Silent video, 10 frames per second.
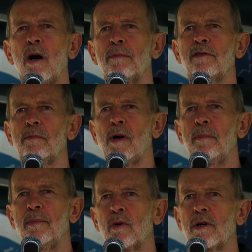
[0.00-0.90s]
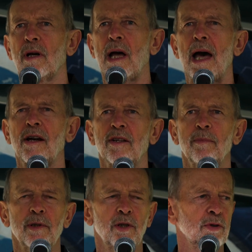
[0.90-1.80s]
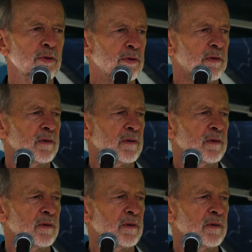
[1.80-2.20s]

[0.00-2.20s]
poem from my book, Out of the Blue.